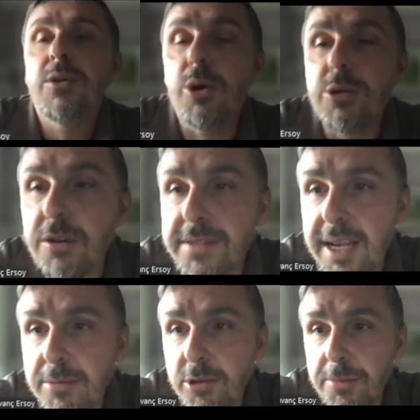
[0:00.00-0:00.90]
order of
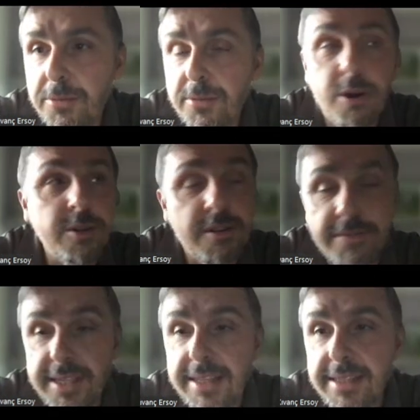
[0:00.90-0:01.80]
subgroup, order of
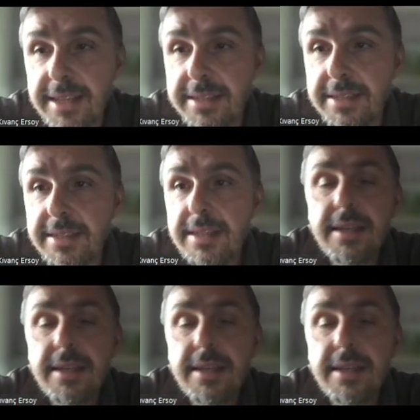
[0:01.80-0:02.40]
centralizer.